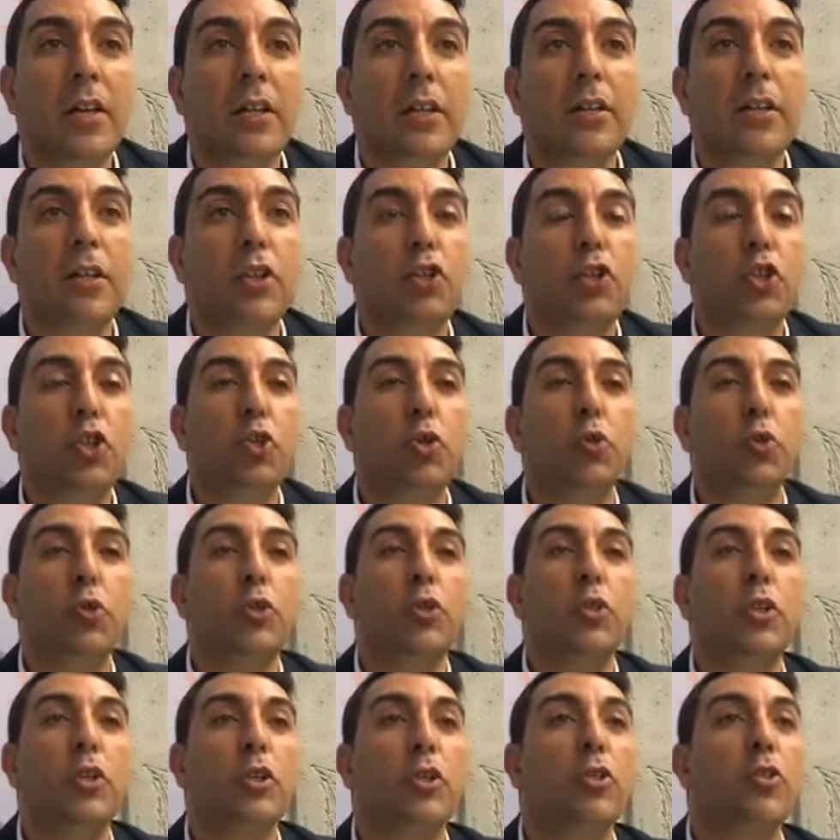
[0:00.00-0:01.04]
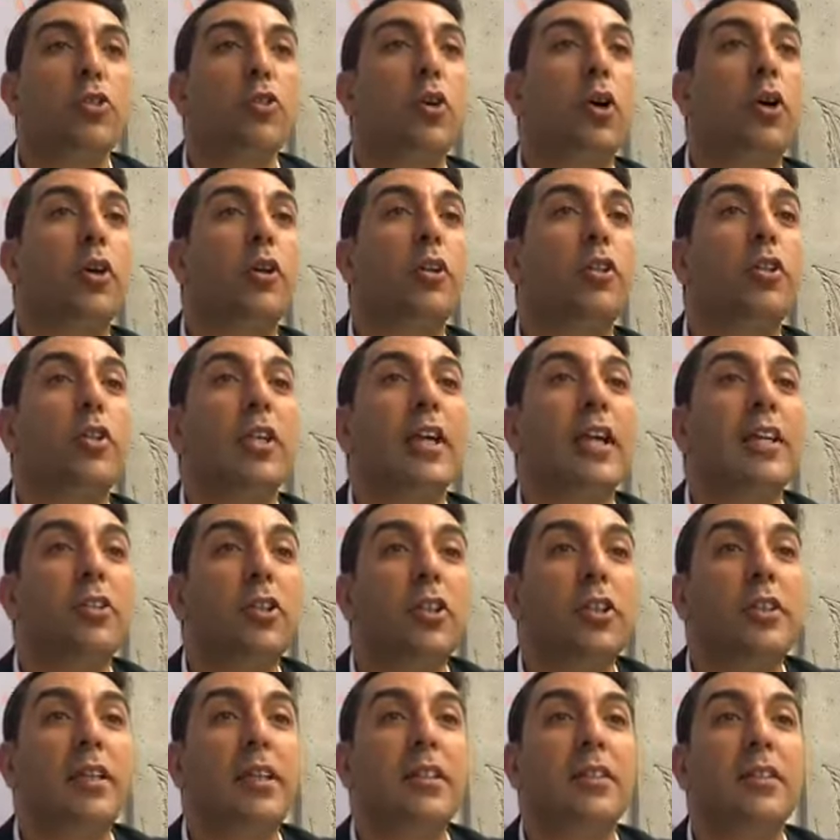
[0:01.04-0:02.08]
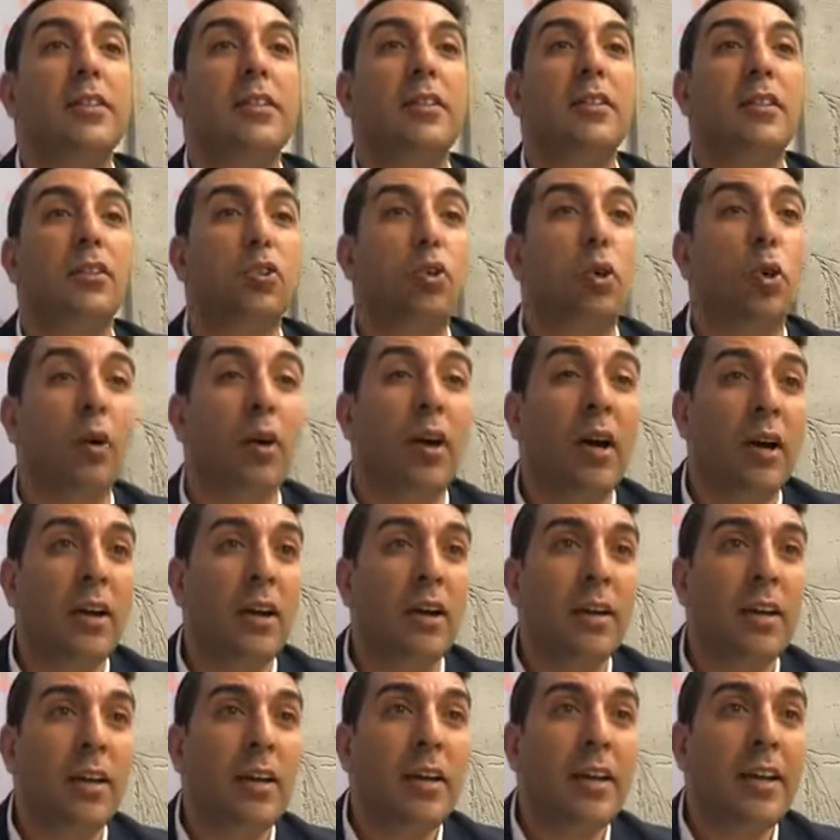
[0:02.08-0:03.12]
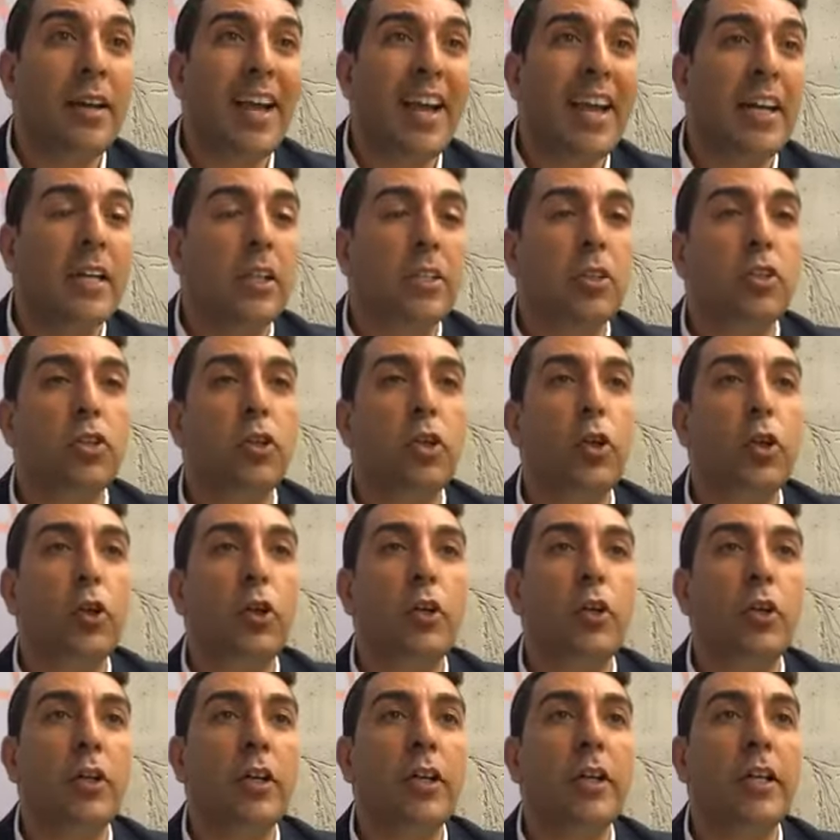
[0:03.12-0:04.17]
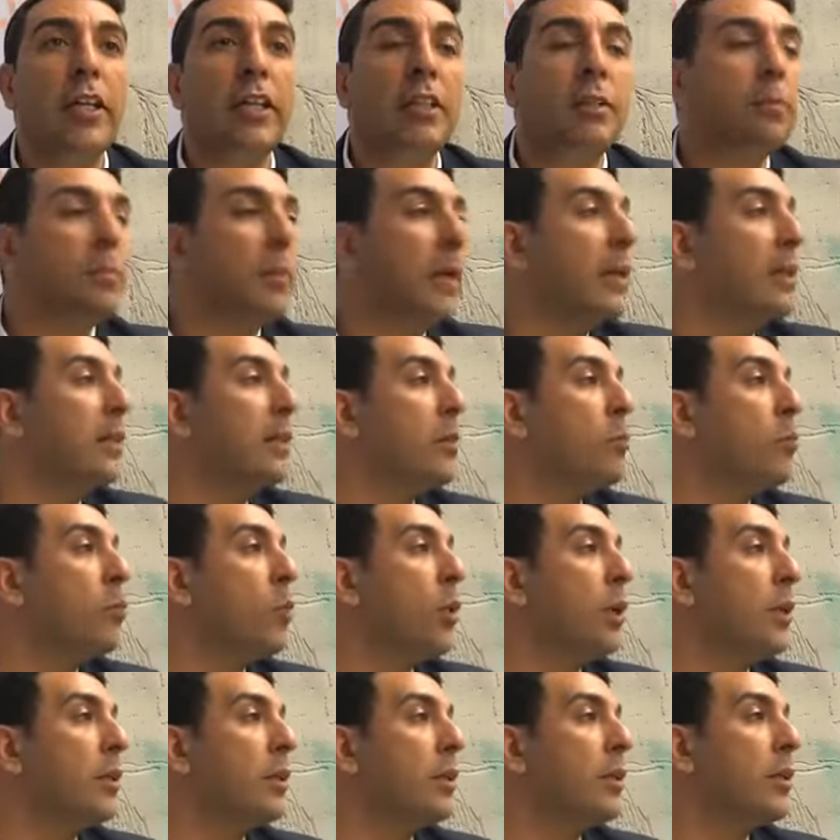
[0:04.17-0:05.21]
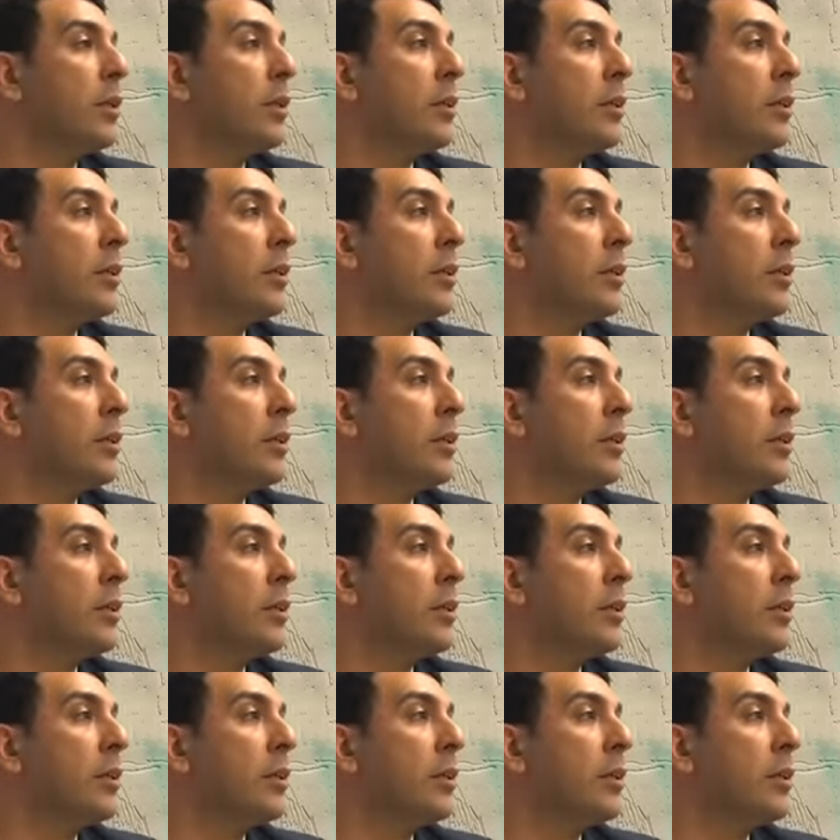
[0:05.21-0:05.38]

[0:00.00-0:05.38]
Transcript: The Jews started to get connected to the Torah, and in turn, it made them what?